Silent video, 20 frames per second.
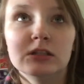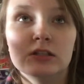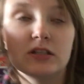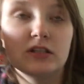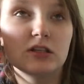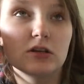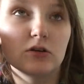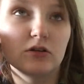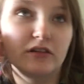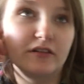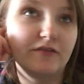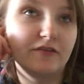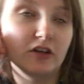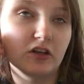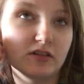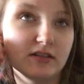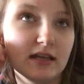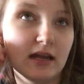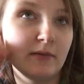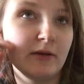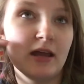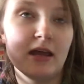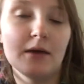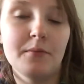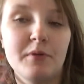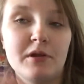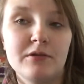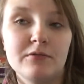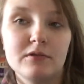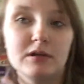so the first time it
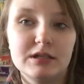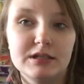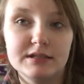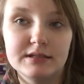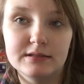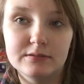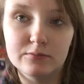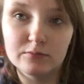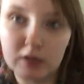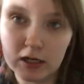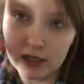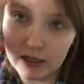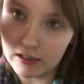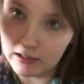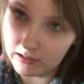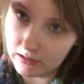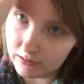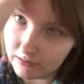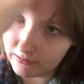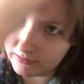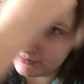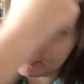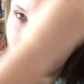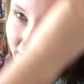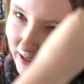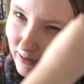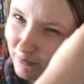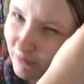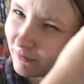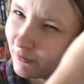happened was when the
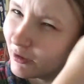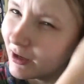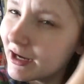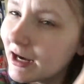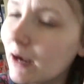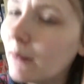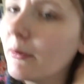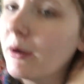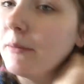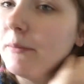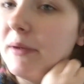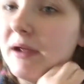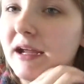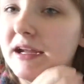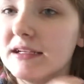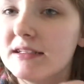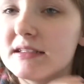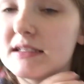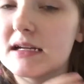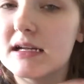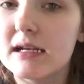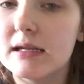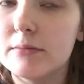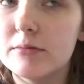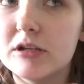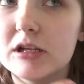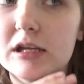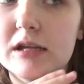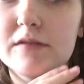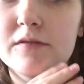night before I got my bangs cut, I
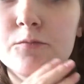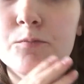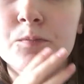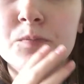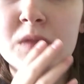believe.